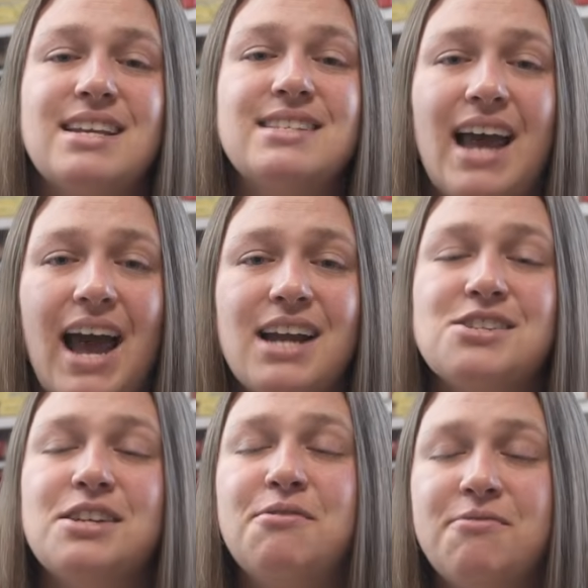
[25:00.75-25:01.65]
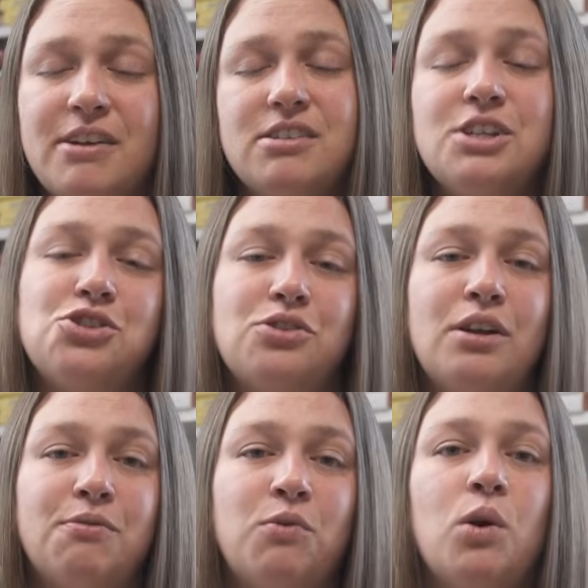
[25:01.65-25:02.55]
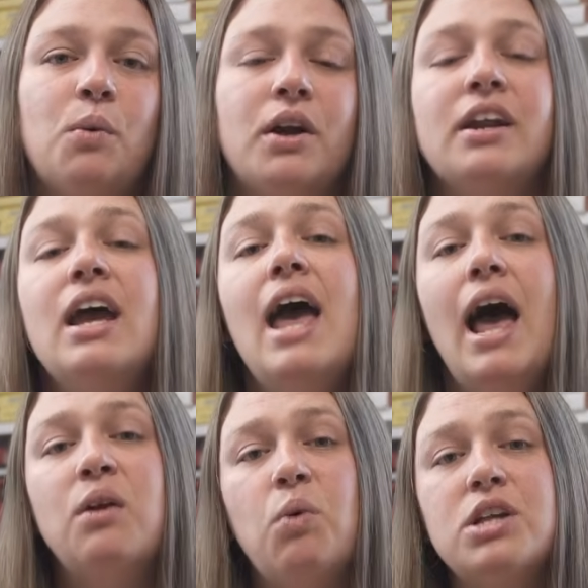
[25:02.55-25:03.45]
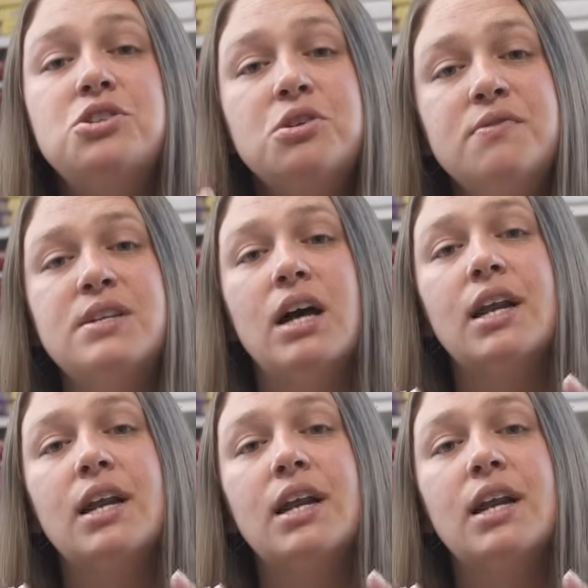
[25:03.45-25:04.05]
It's actually fairly straightforward, and once you've done